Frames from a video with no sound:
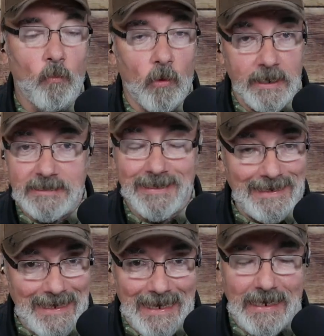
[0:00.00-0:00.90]
Once
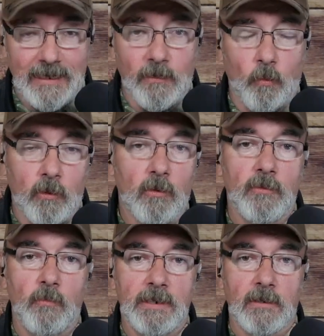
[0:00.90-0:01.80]
again, the
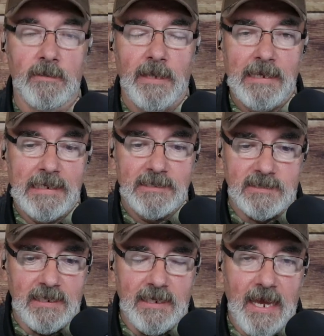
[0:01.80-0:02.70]
world will
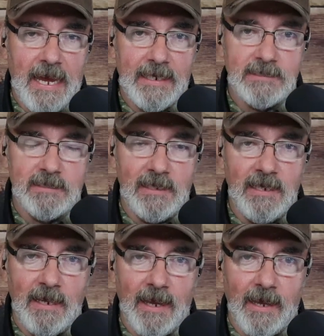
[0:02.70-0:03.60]
see as
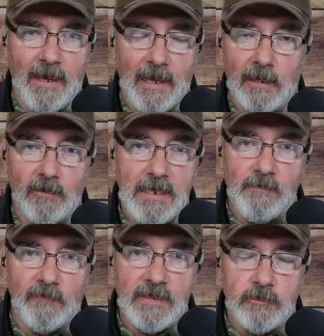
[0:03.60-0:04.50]
the
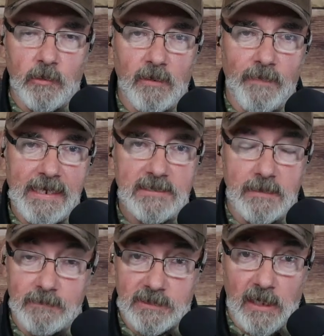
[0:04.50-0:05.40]
Elohim of Israel makes
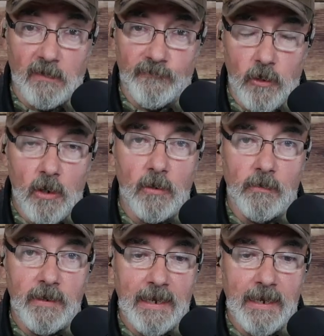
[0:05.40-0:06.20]
himself known,